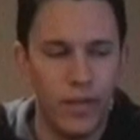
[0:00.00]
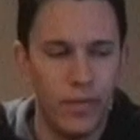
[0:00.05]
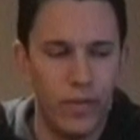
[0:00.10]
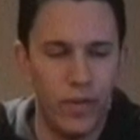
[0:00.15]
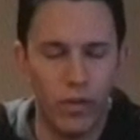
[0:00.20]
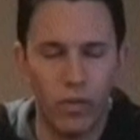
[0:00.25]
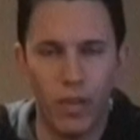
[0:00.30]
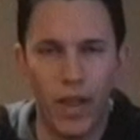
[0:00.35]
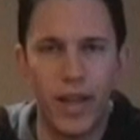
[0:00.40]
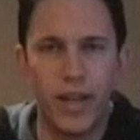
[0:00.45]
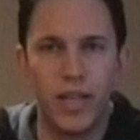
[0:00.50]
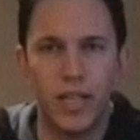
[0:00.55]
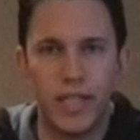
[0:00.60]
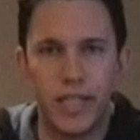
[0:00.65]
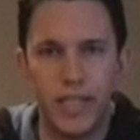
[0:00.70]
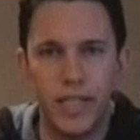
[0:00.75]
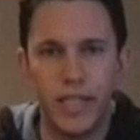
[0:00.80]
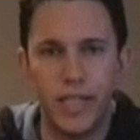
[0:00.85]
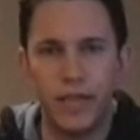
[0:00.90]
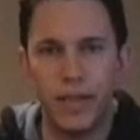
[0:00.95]
the
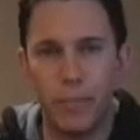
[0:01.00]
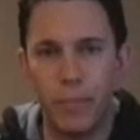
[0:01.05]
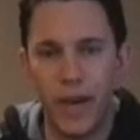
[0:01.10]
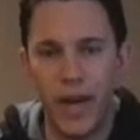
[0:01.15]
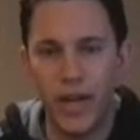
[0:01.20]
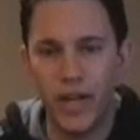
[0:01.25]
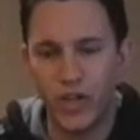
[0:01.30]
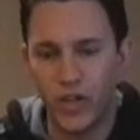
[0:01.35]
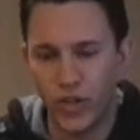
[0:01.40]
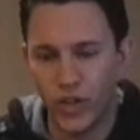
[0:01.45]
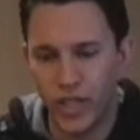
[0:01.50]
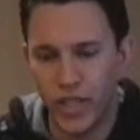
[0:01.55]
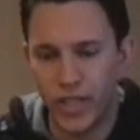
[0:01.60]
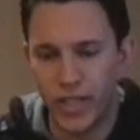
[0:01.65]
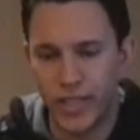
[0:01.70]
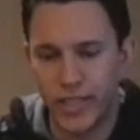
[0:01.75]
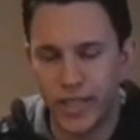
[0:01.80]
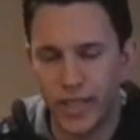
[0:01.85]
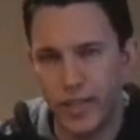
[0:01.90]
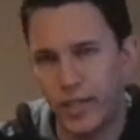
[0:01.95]
legacy of the
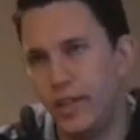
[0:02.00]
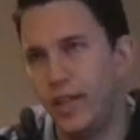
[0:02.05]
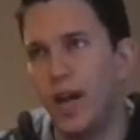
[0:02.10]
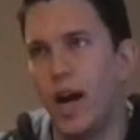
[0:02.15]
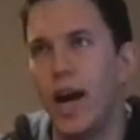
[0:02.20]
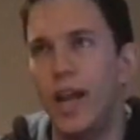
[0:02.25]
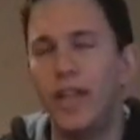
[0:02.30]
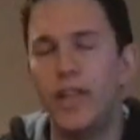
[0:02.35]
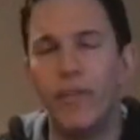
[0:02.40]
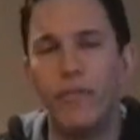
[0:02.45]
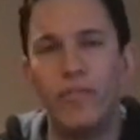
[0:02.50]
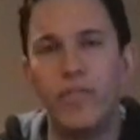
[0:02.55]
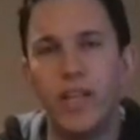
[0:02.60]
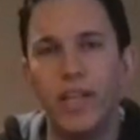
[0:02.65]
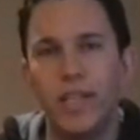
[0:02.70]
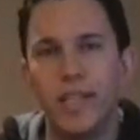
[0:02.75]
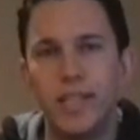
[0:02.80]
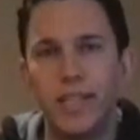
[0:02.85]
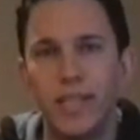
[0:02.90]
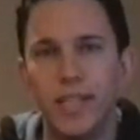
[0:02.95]
Patriots'
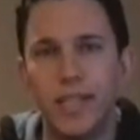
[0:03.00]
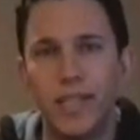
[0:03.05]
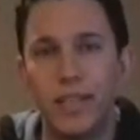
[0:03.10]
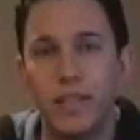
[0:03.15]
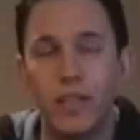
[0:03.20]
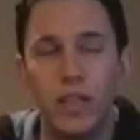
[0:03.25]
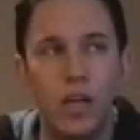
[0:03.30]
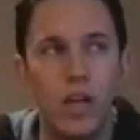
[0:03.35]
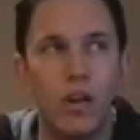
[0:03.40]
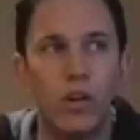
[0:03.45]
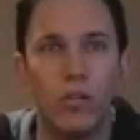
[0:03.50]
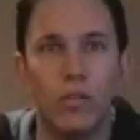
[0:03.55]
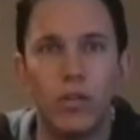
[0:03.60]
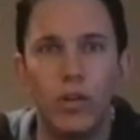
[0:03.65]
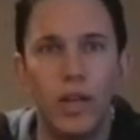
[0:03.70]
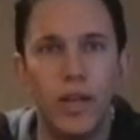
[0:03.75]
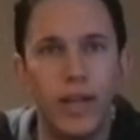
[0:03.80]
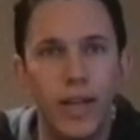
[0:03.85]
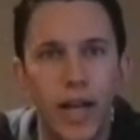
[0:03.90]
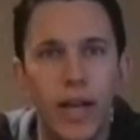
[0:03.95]
undefeated season? No,
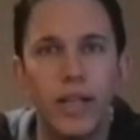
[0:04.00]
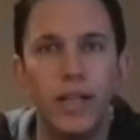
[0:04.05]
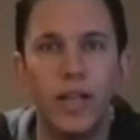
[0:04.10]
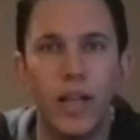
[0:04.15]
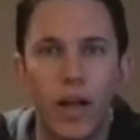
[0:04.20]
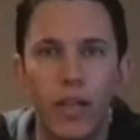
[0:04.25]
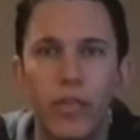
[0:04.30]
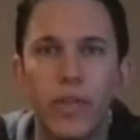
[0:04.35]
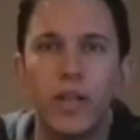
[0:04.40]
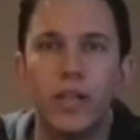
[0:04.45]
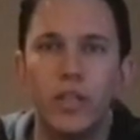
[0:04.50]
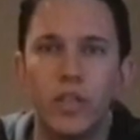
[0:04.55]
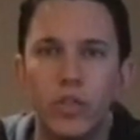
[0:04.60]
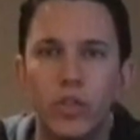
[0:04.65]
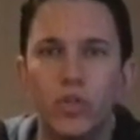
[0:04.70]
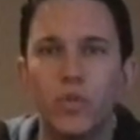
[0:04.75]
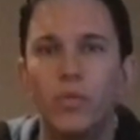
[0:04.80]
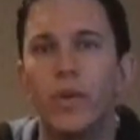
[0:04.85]
it had nothing to do